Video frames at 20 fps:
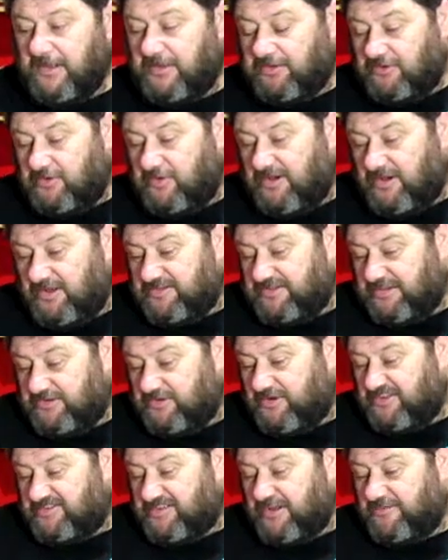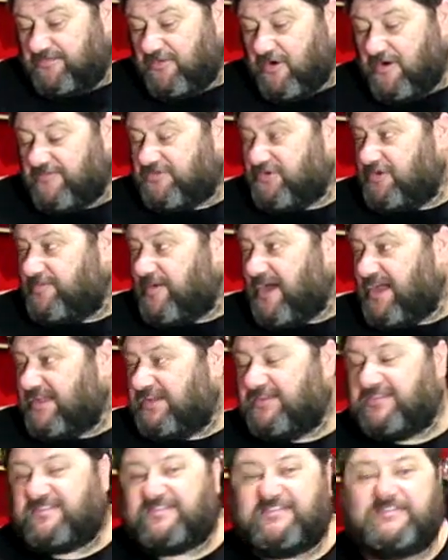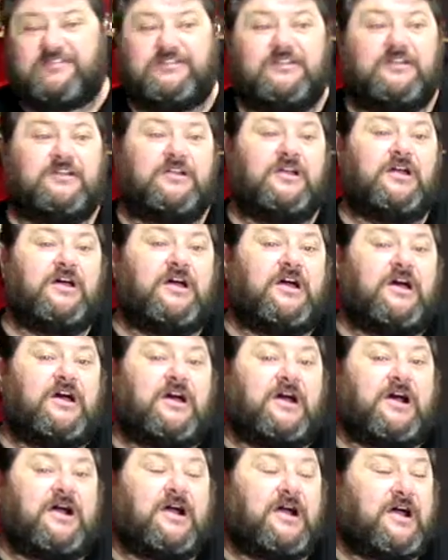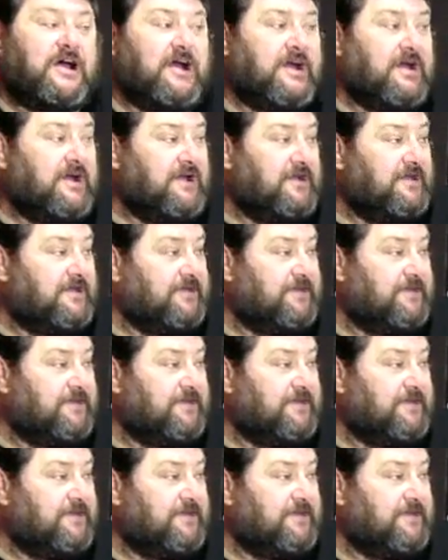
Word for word: I said US-05 two packets. Uh,